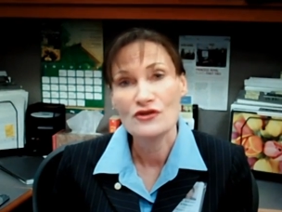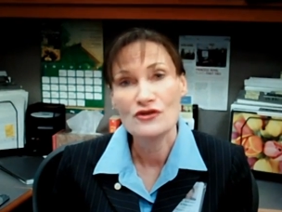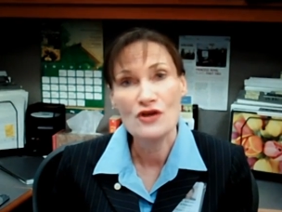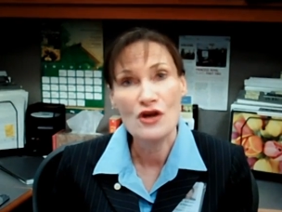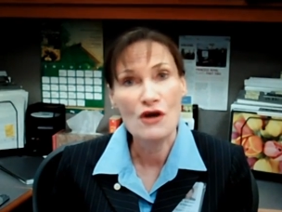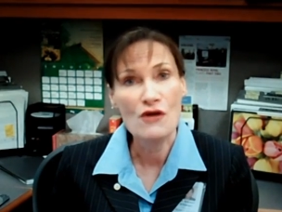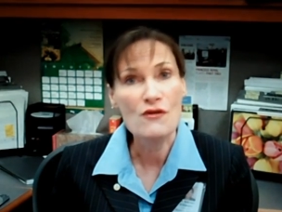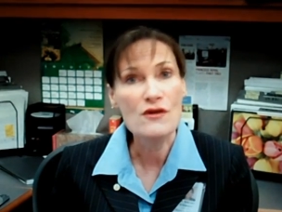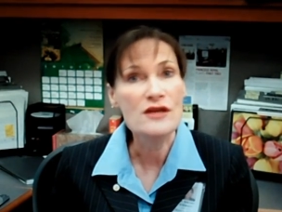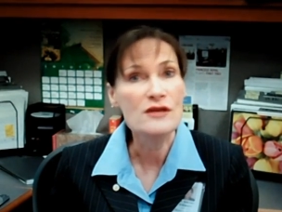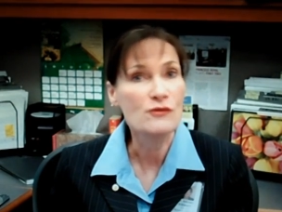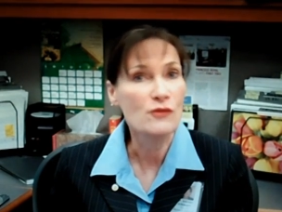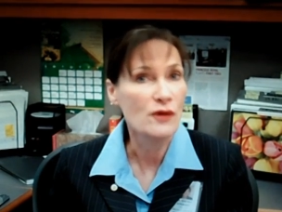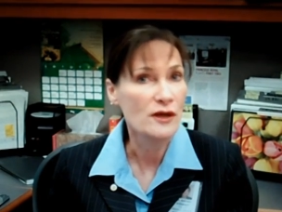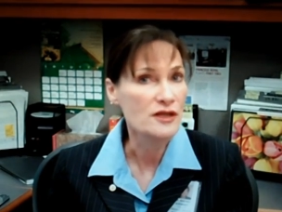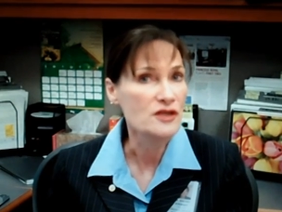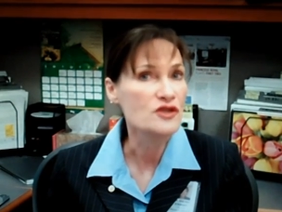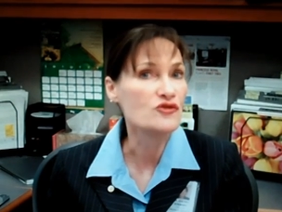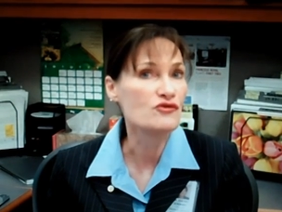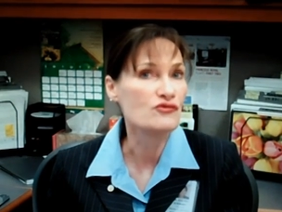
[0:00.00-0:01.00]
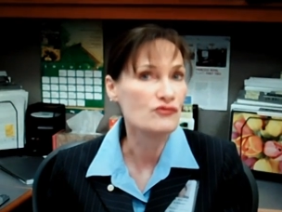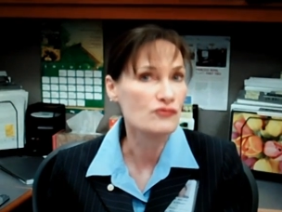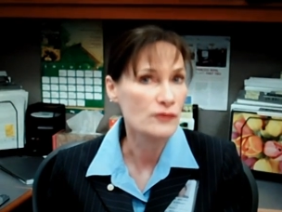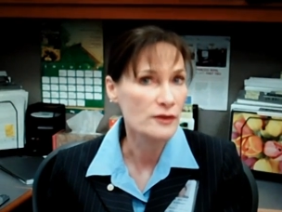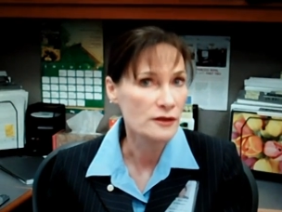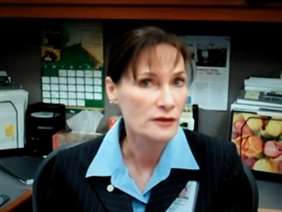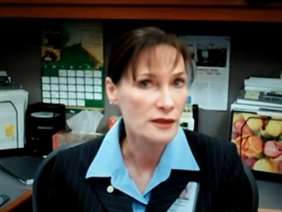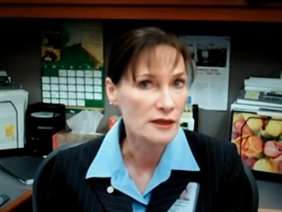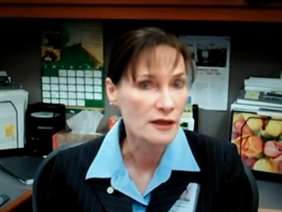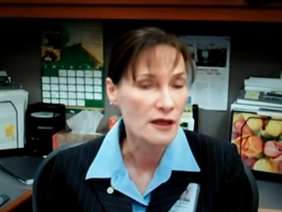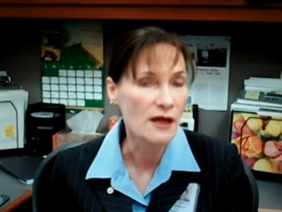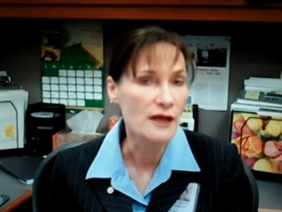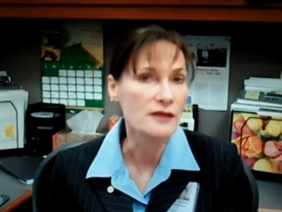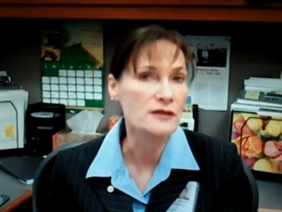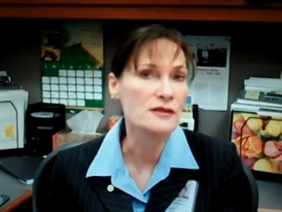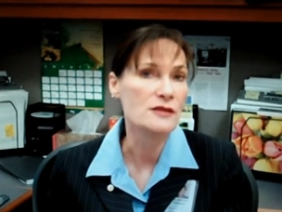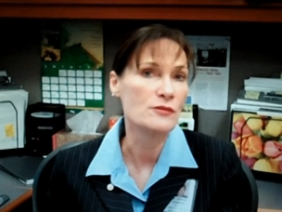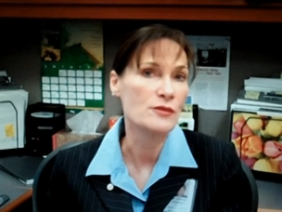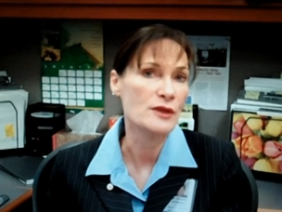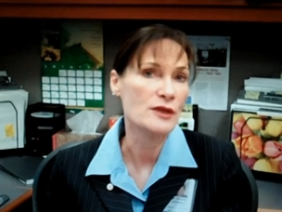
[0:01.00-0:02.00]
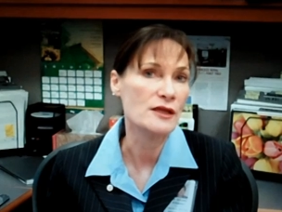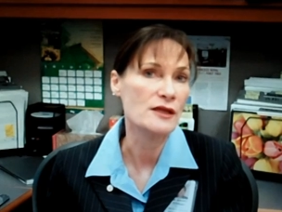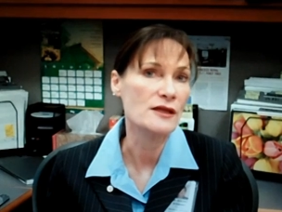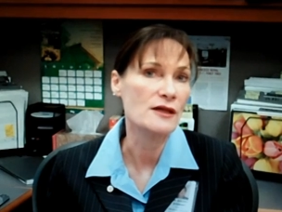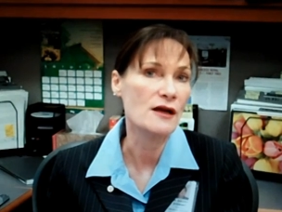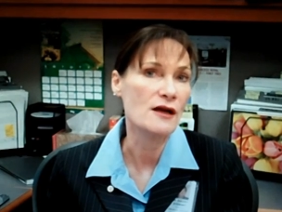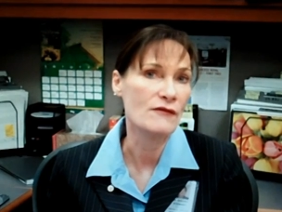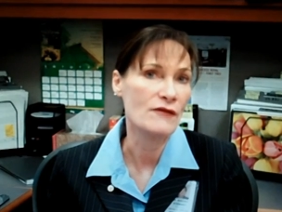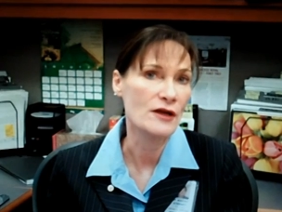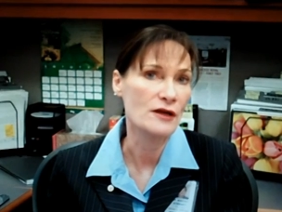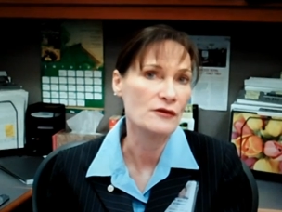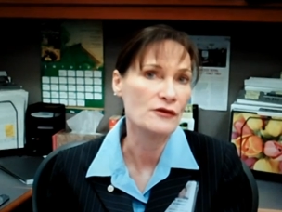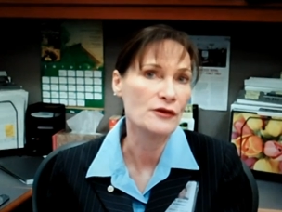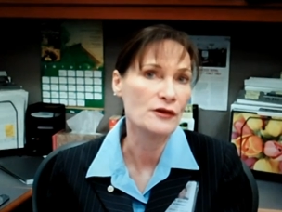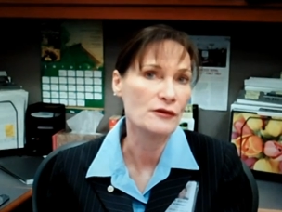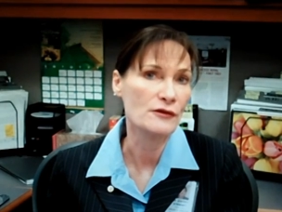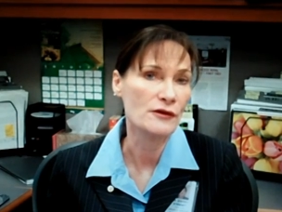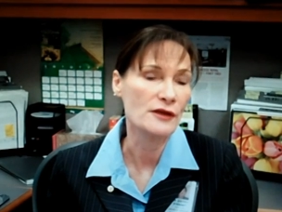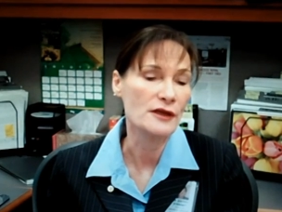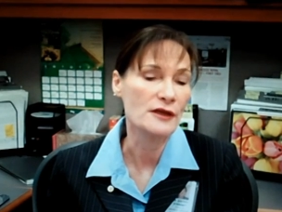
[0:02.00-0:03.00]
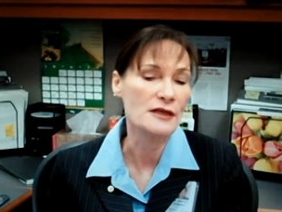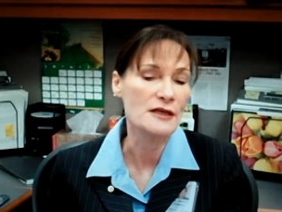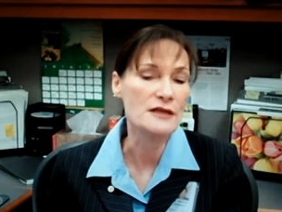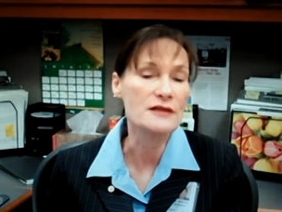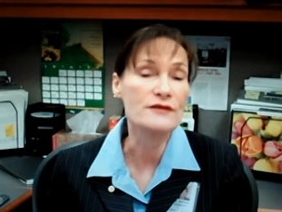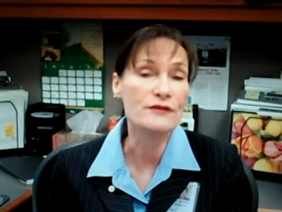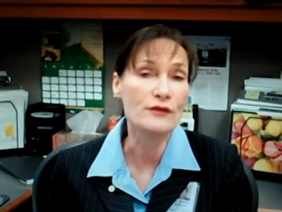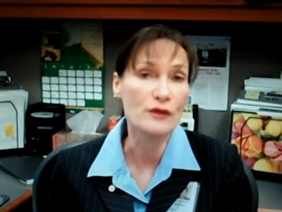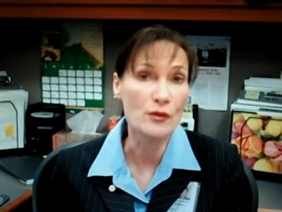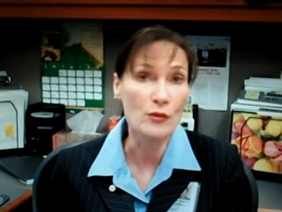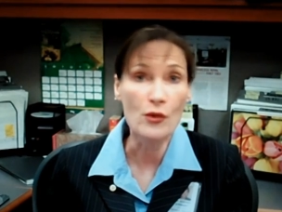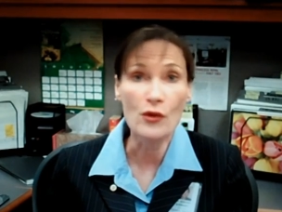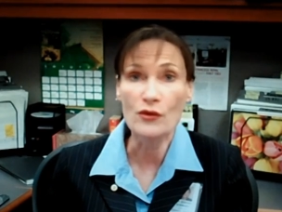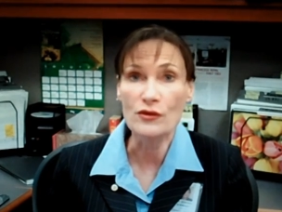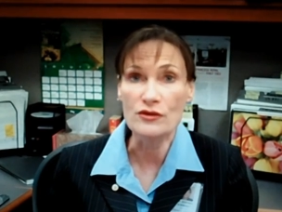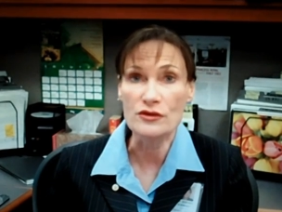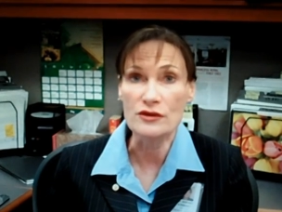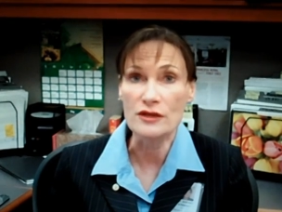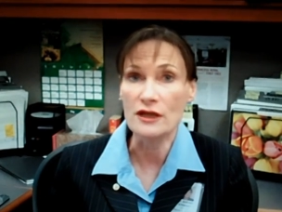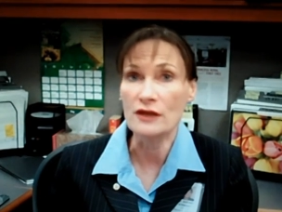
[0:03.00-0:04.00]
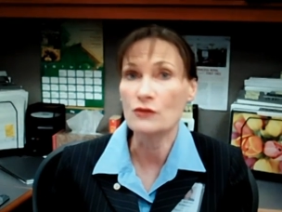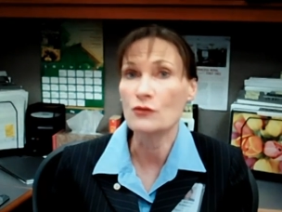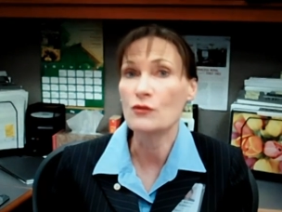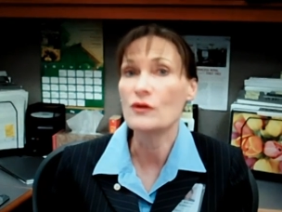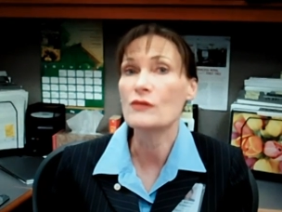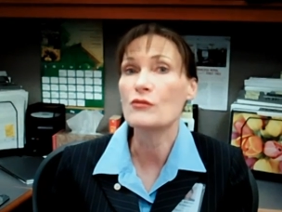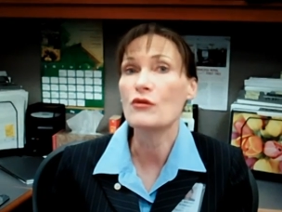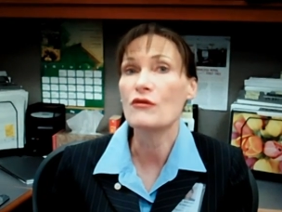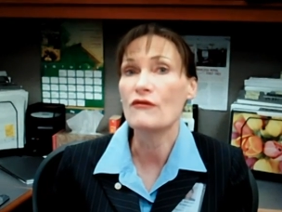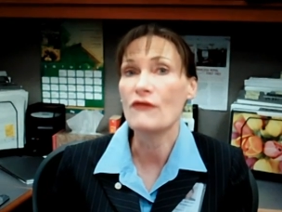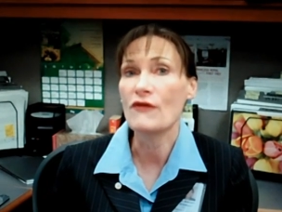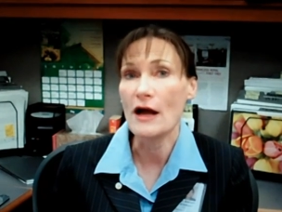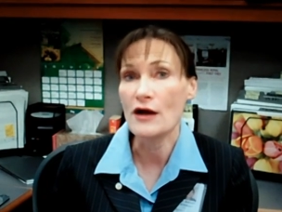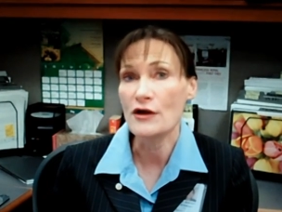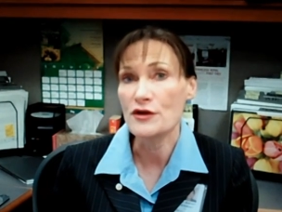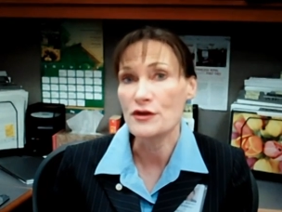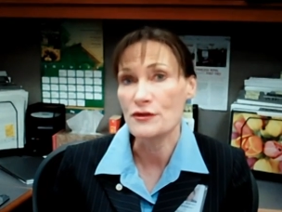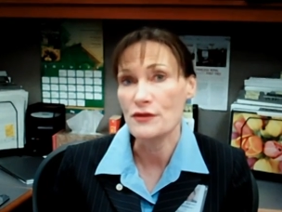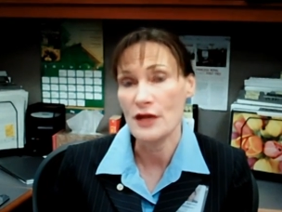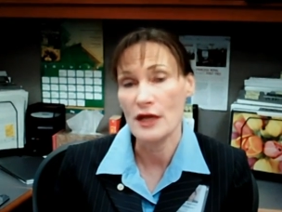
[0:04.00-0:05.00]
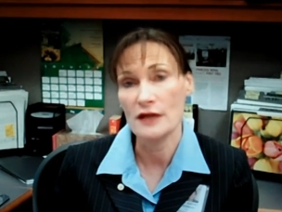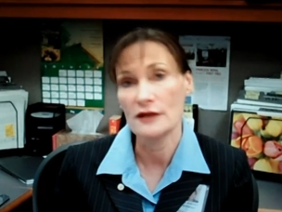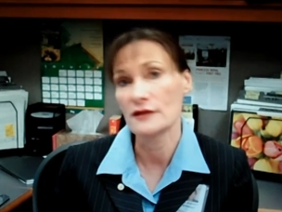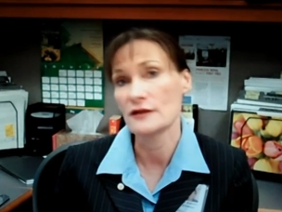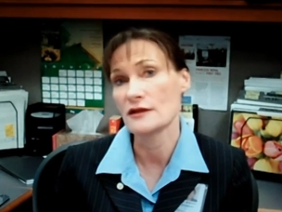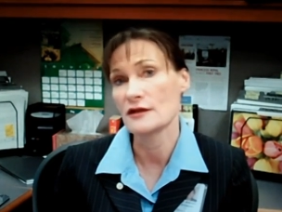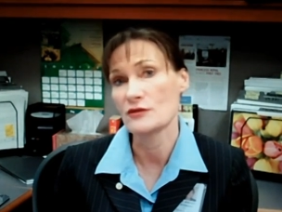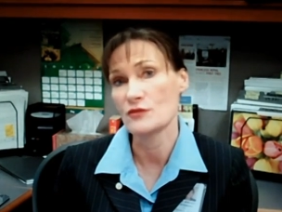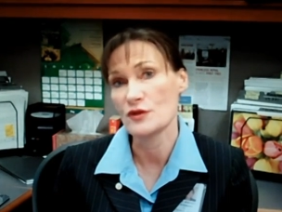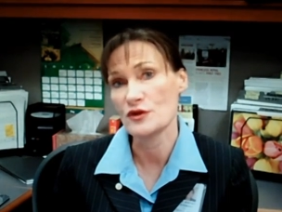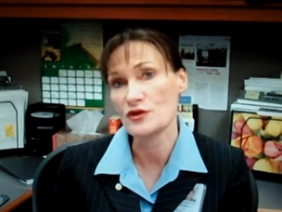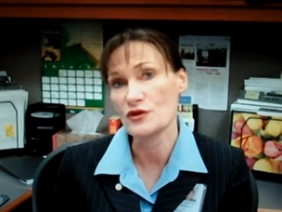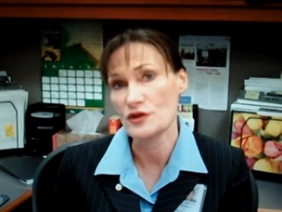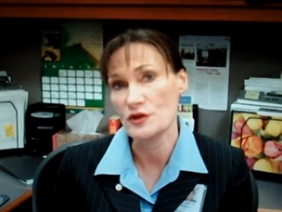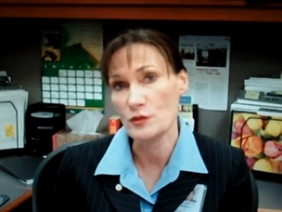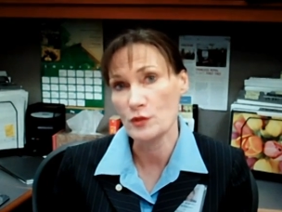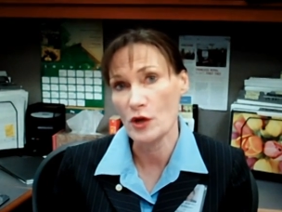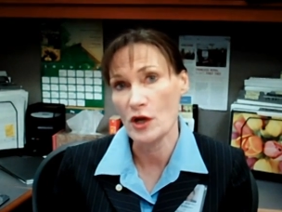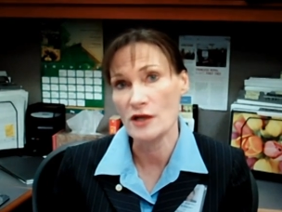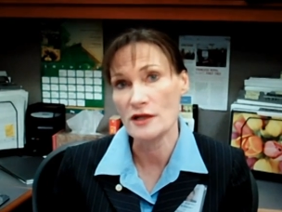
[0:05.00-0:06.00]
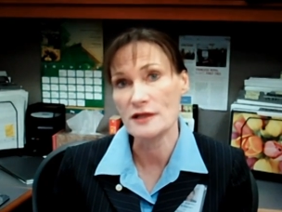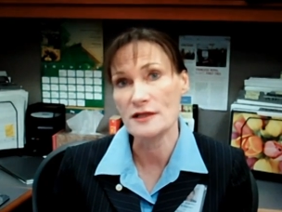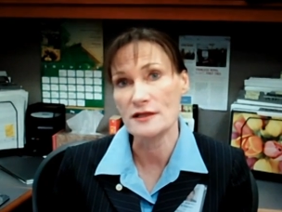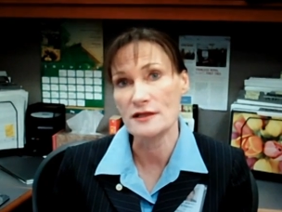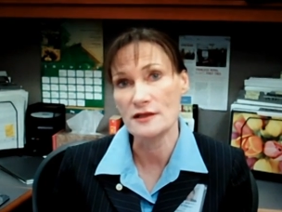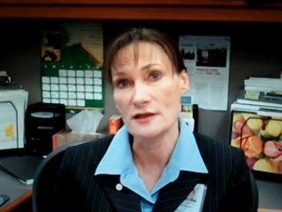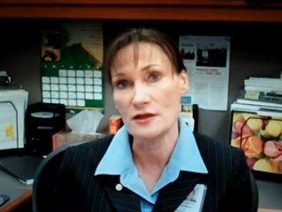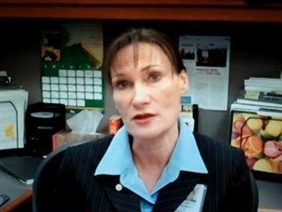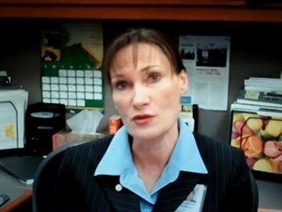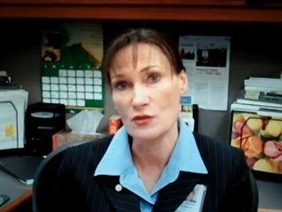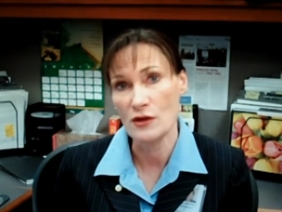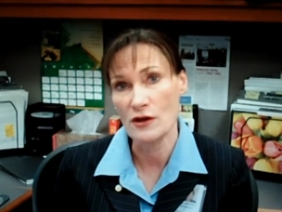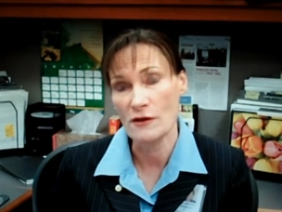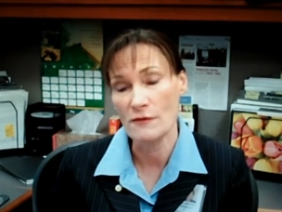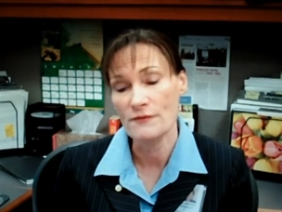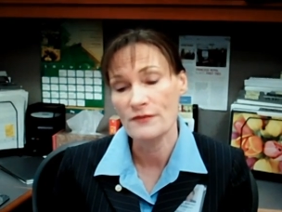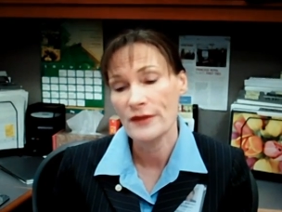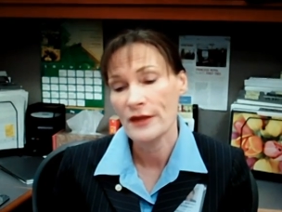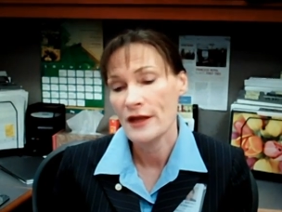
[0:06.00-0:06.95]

knowing what it's really like to be a veterinarian is very important, and we will value that in the admissions process as well.